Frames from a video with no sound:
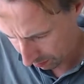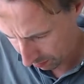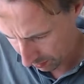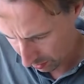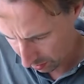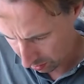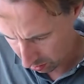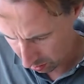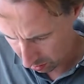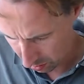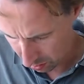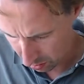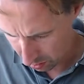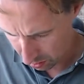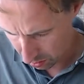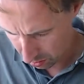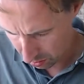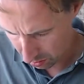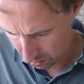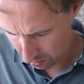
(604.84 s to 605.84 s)
So you
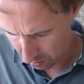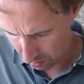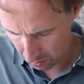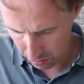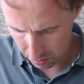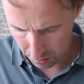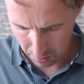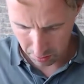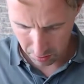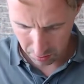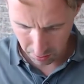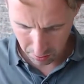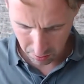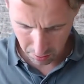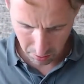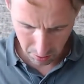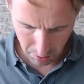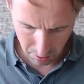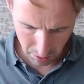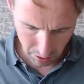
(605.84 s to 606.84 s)
just
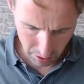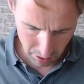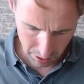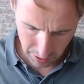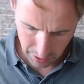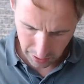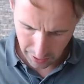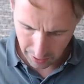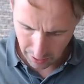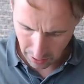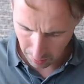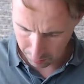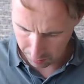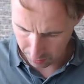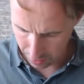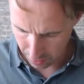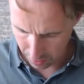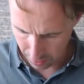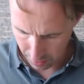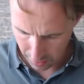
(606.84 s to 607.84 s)
heat up
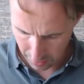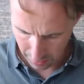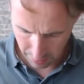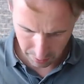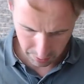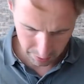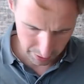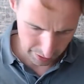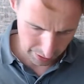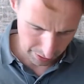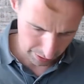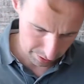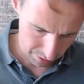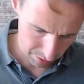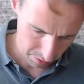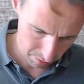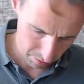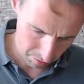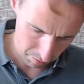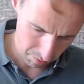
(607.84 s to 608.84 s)
the nail and then
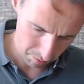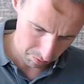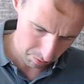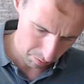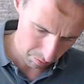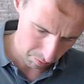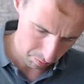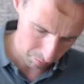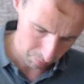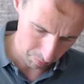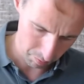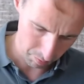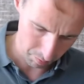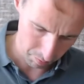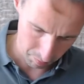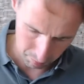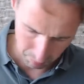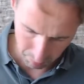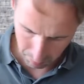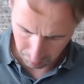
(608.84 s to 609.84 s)
you
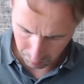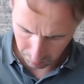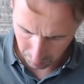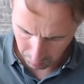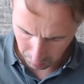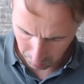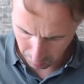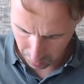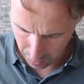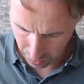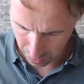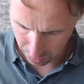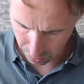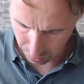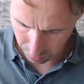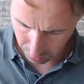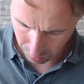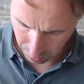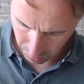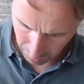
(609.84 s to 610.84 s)
pierce
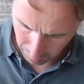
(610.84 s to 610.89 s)
through the